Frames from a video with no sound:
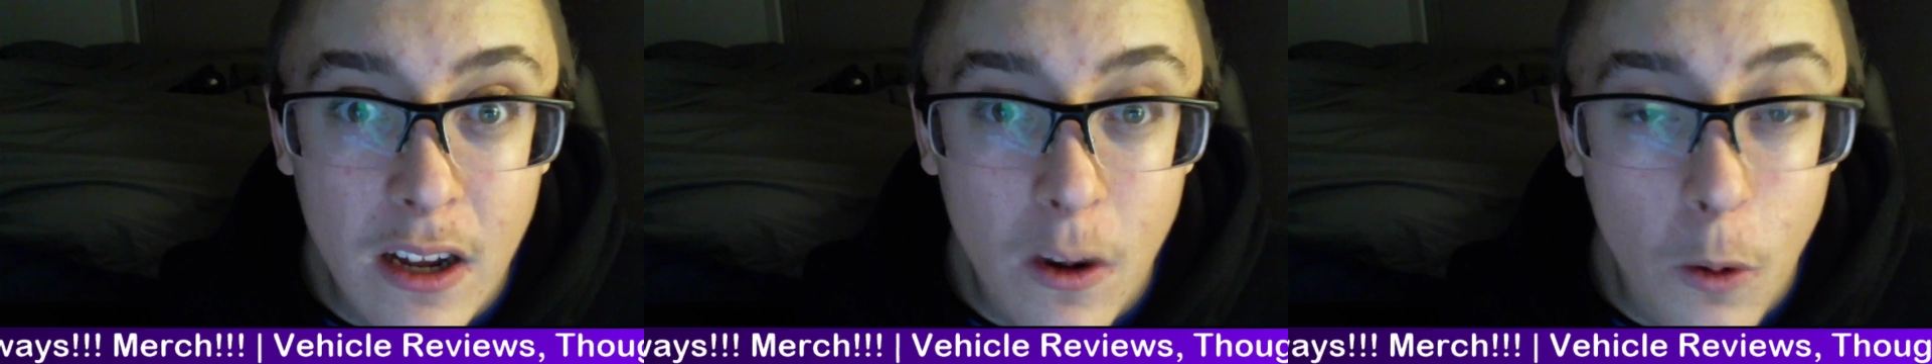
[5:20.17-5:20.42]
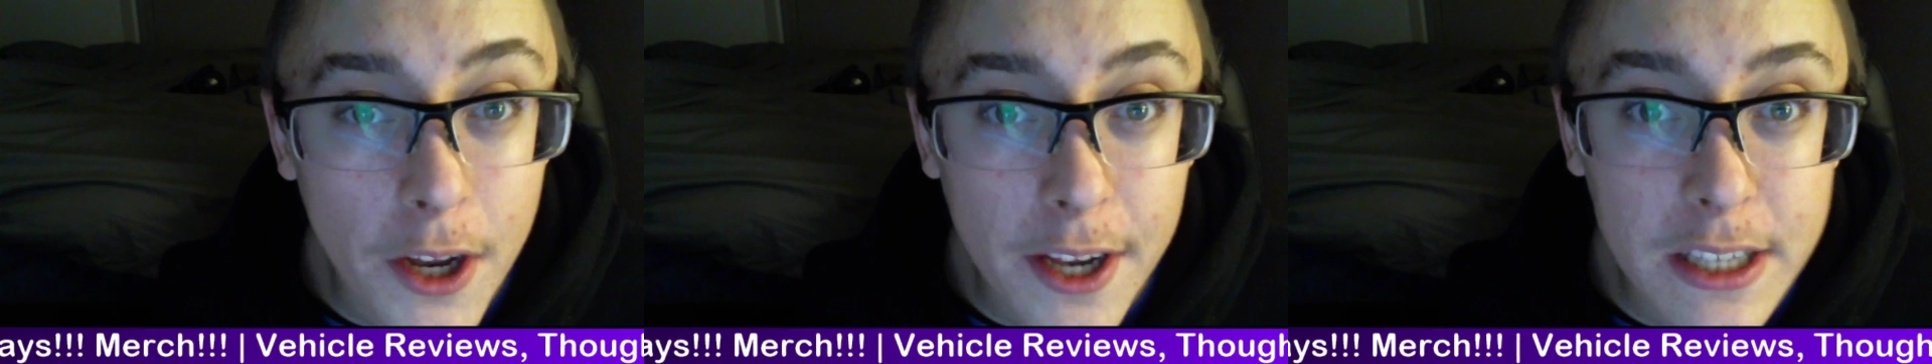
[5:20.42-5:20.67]

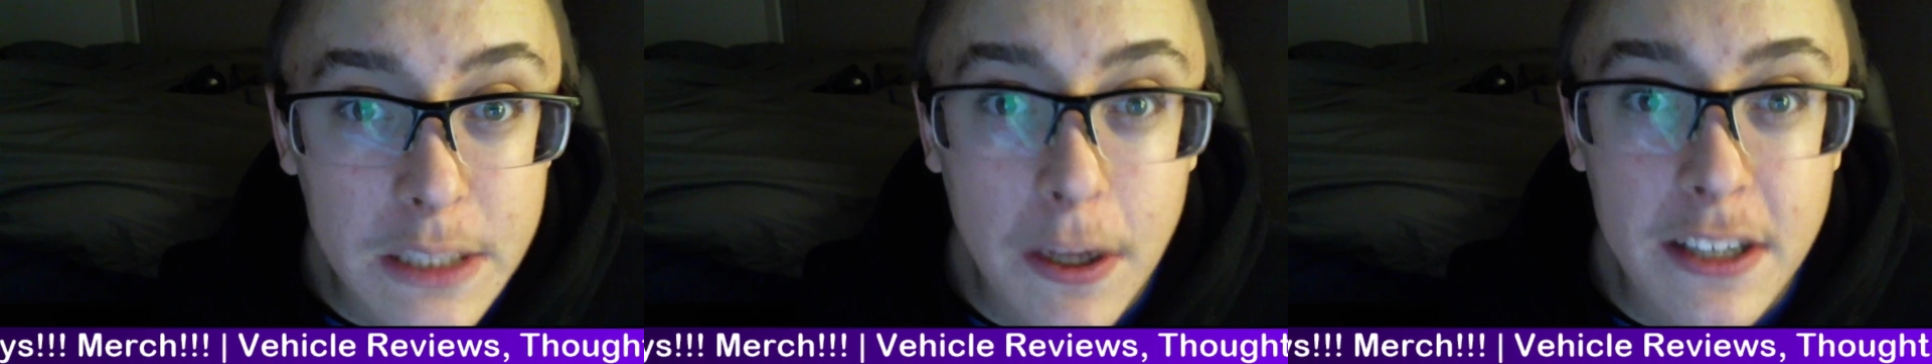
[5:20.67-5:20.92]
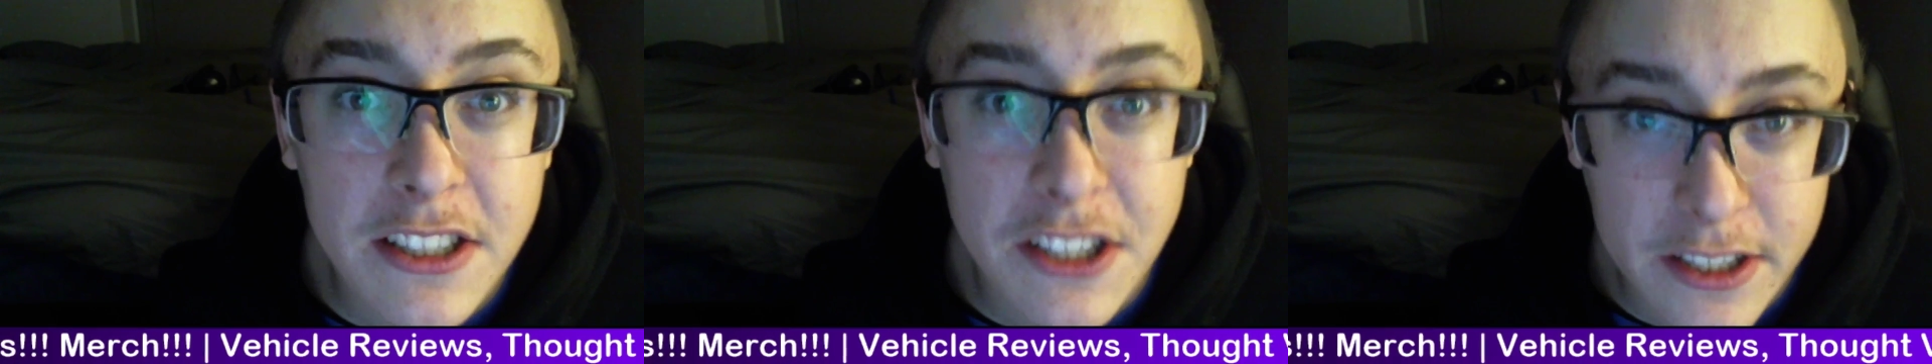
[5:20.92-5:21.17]
Or you can
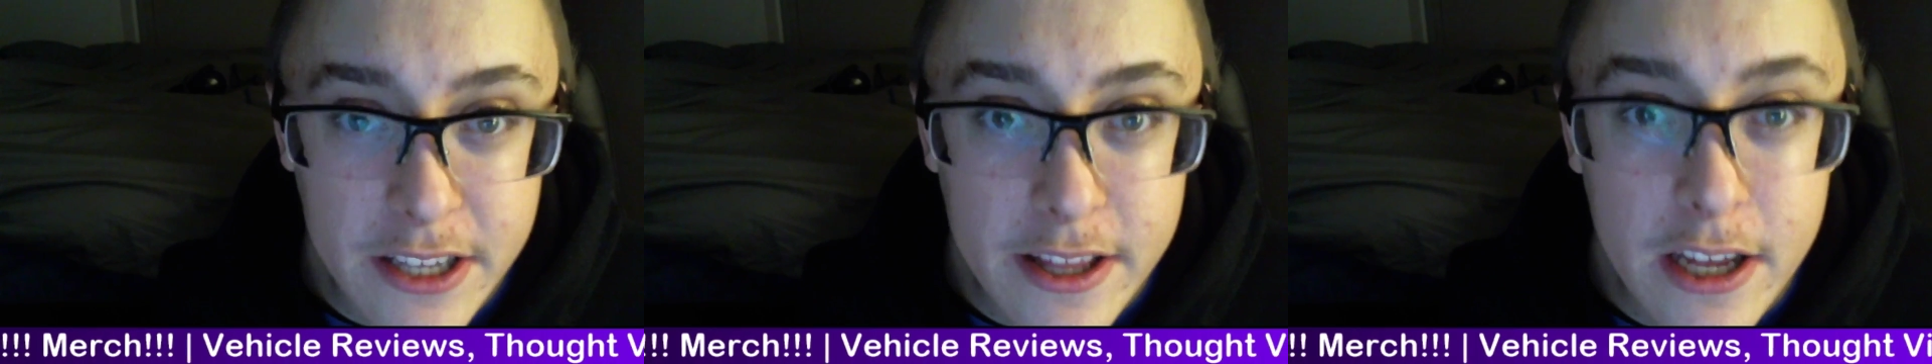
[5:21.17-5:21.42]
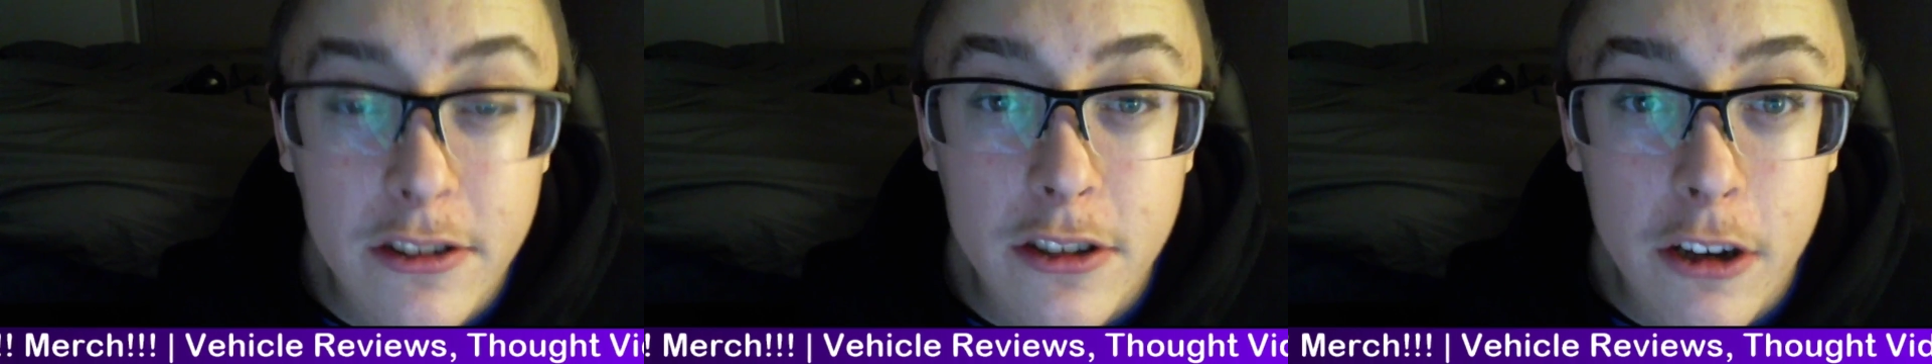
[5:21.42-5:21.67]
spend
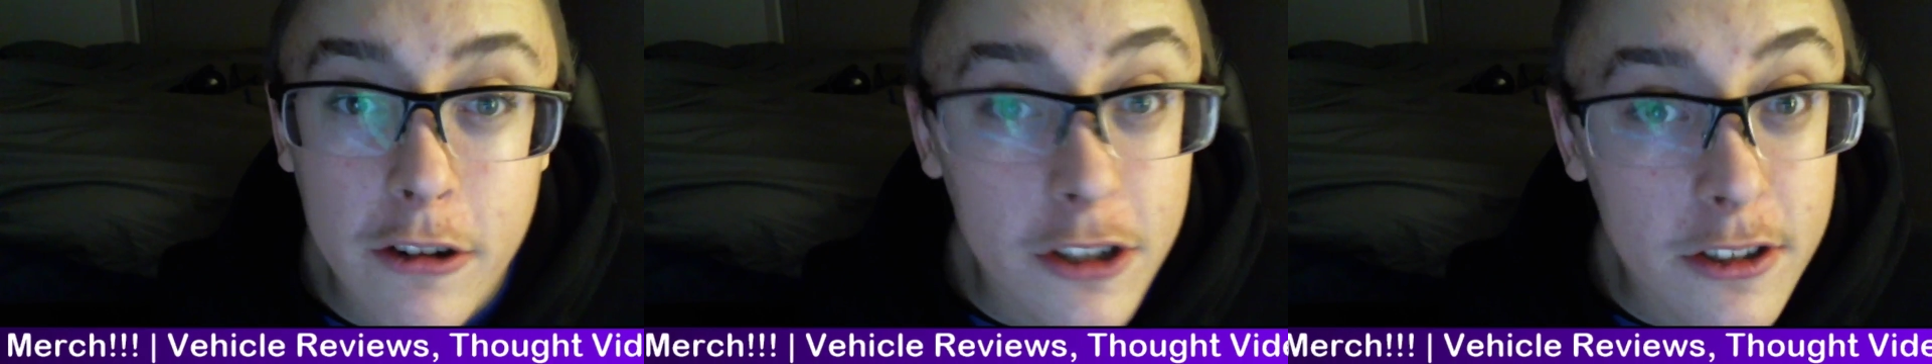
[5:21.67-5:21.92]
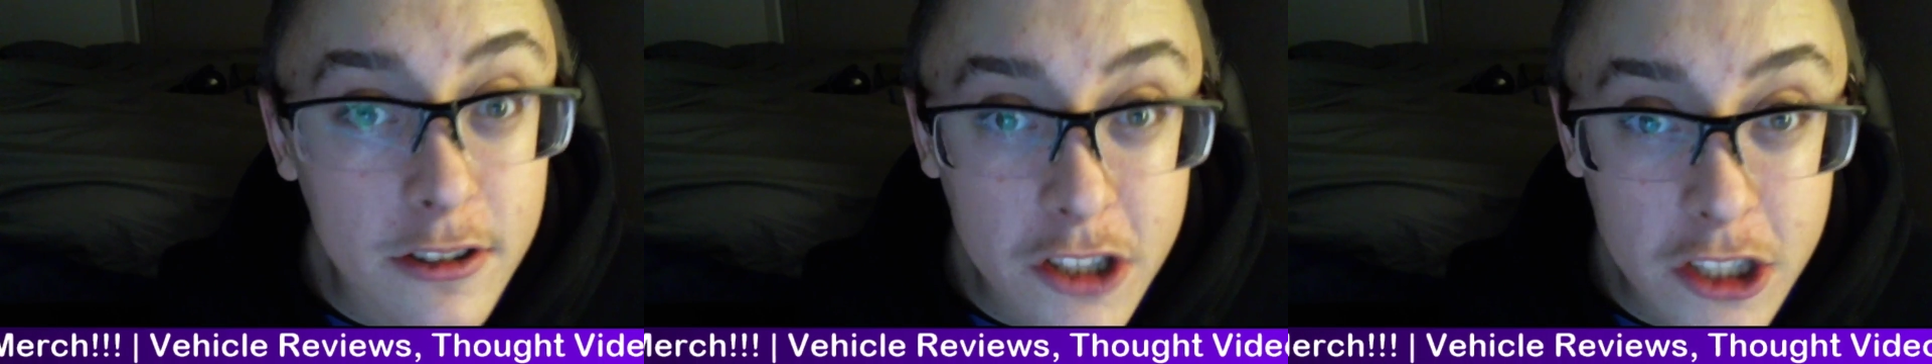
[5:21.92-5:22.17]
$60,000
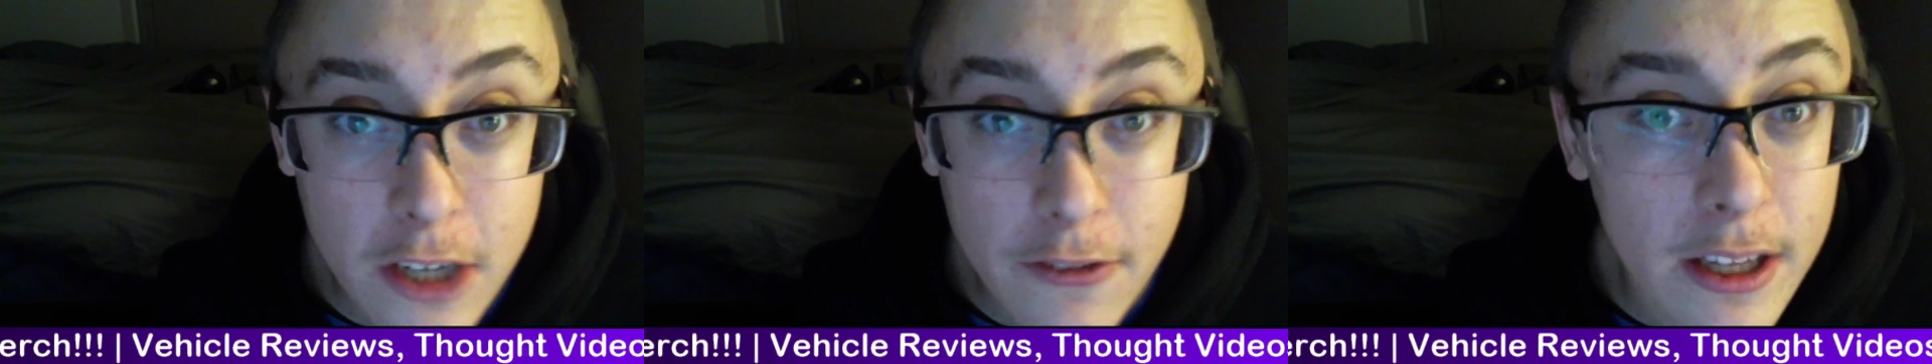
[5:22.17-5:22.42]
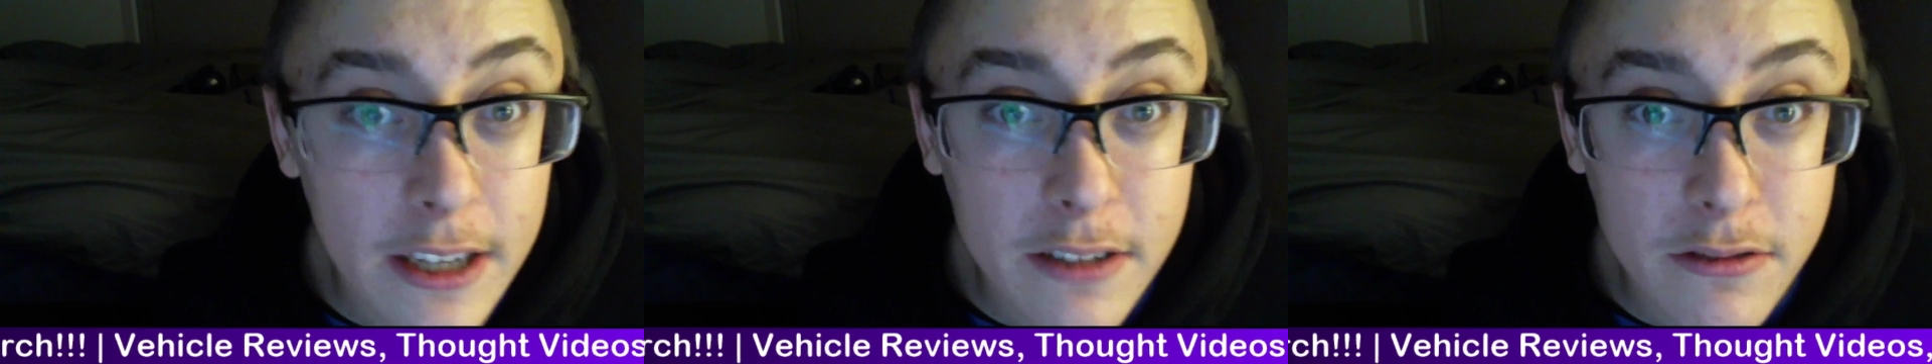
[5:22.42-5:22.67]
on a
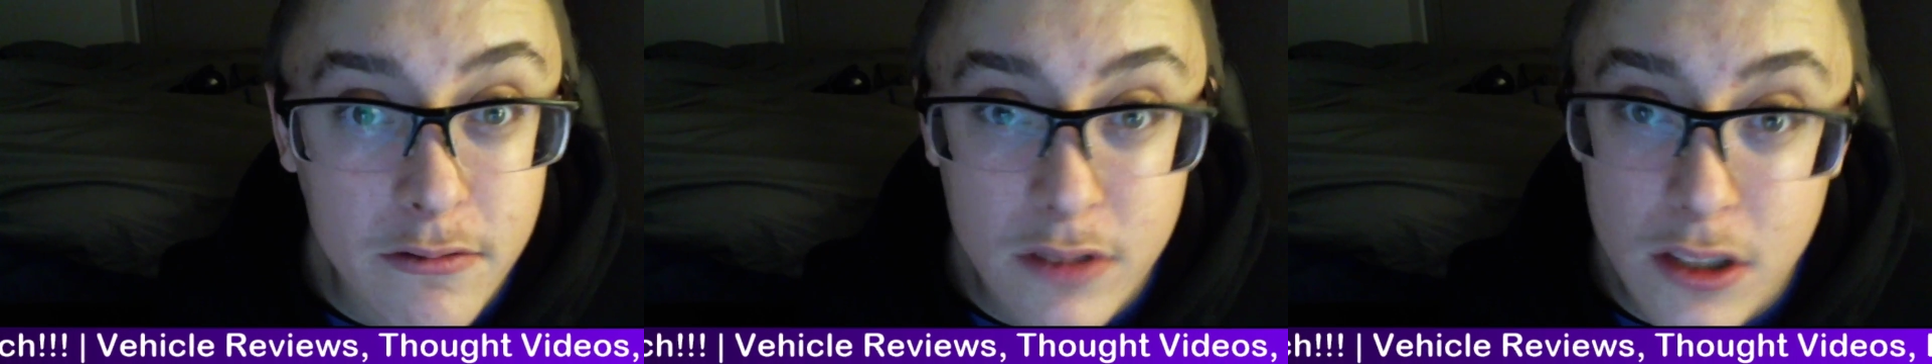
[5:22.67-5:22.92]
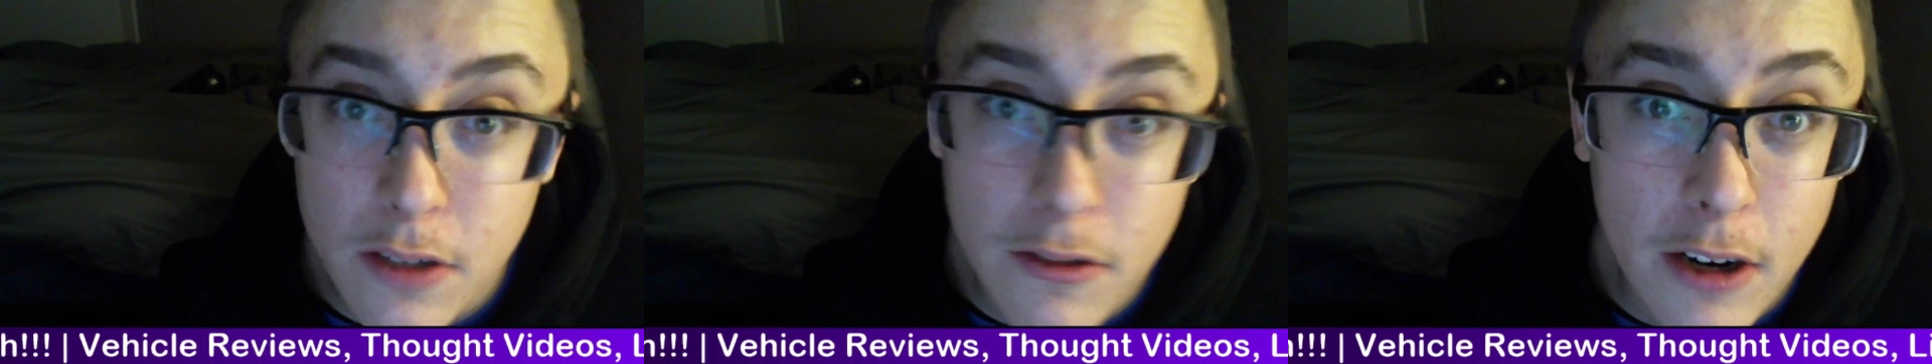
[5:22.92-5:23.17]
Chevrolet
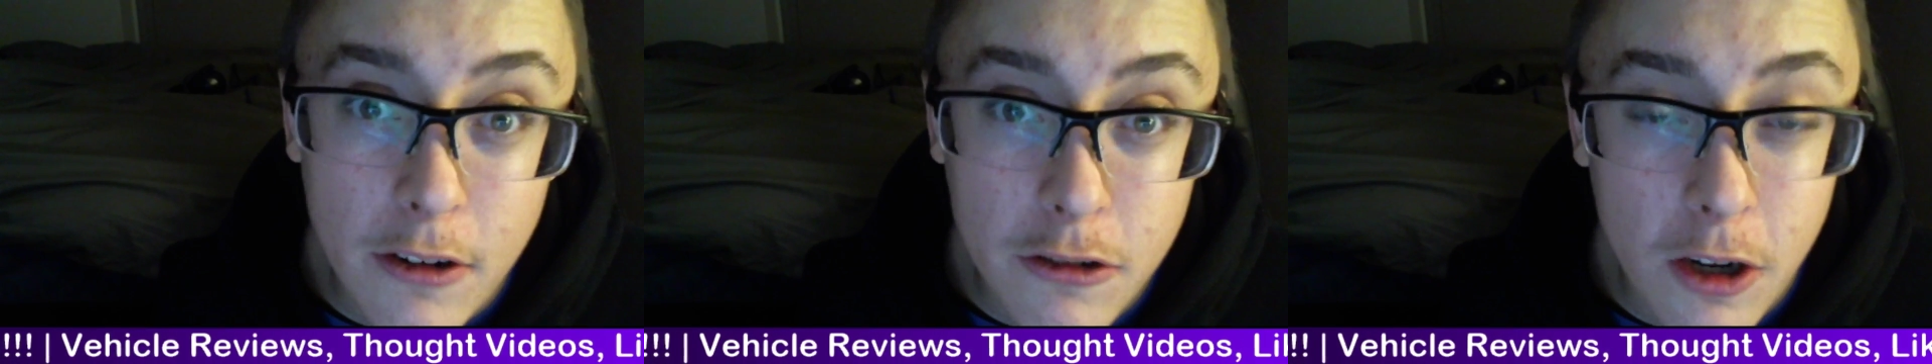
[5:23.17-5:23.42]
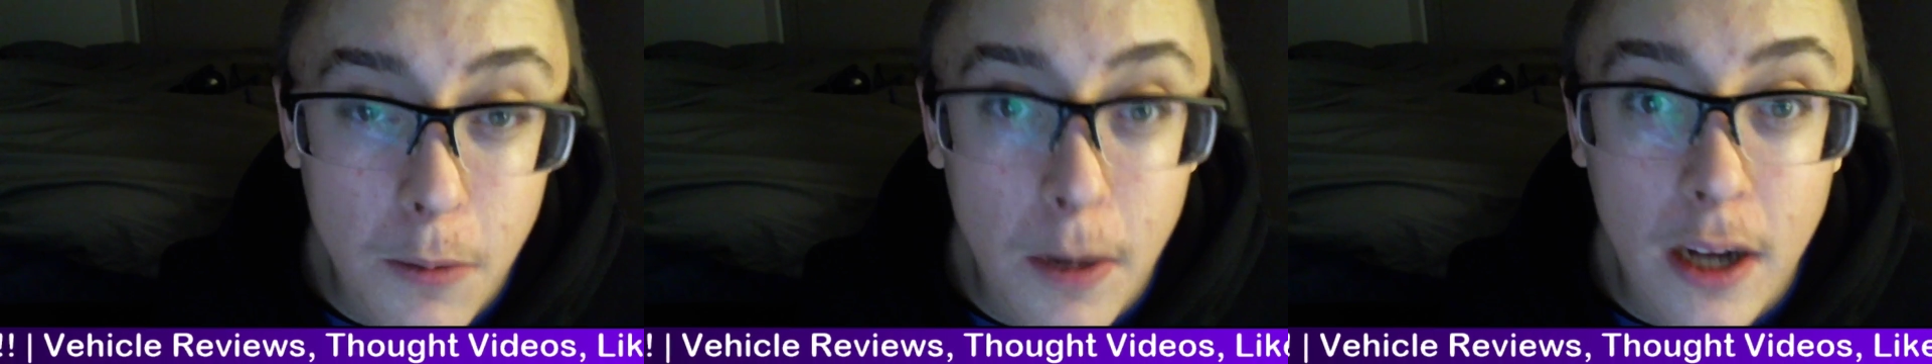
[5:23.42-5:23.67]
Silverado
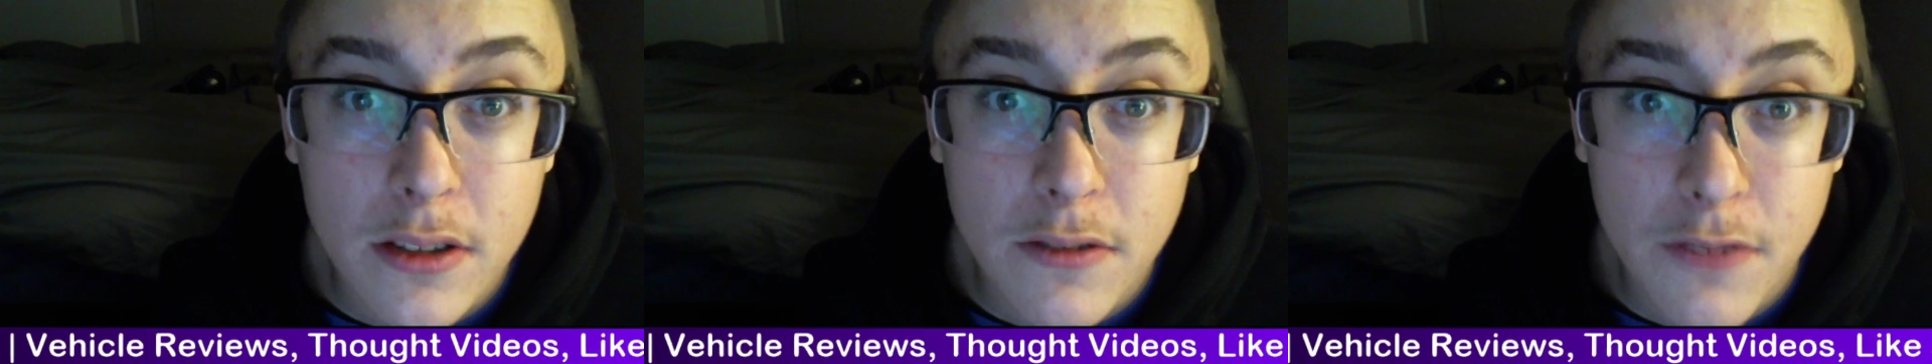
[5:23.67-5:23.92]
Trail Boss,